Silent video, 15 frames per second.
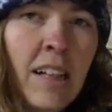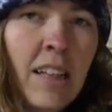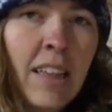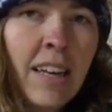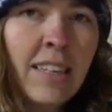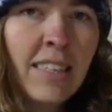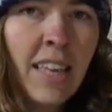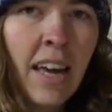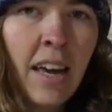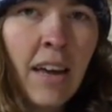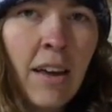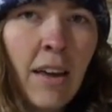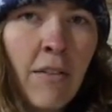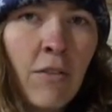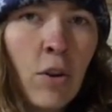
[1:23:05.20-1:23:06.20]
Like
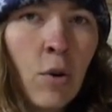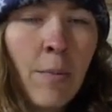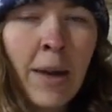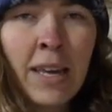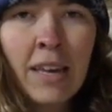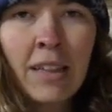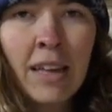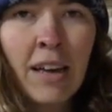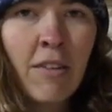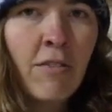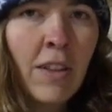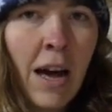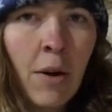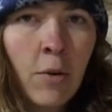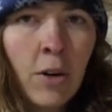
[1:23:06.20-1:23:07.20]
say if you're making like a
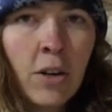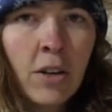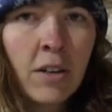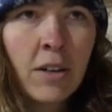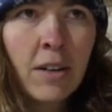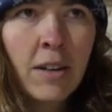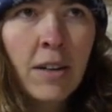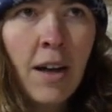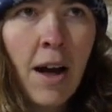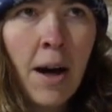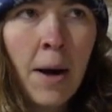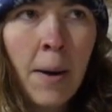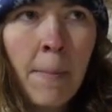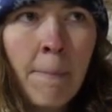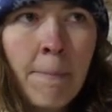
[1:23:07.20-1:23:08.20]
flower hook,
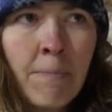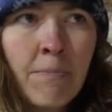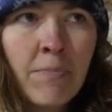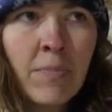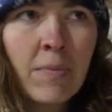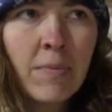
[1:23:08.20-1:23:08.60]
um,